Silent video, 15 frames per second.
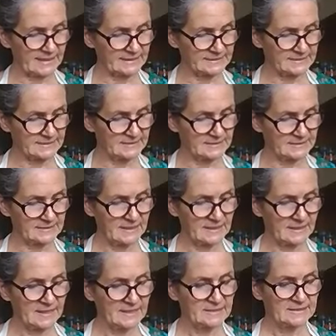acids
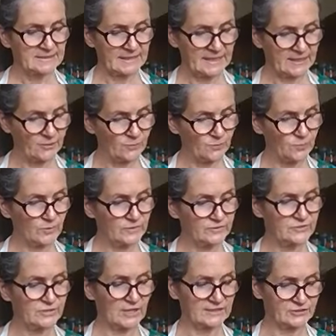to help with
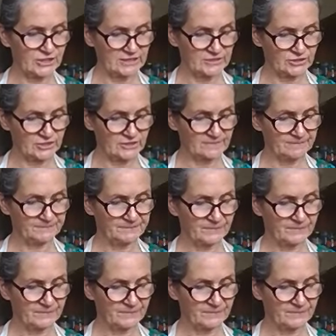digestion,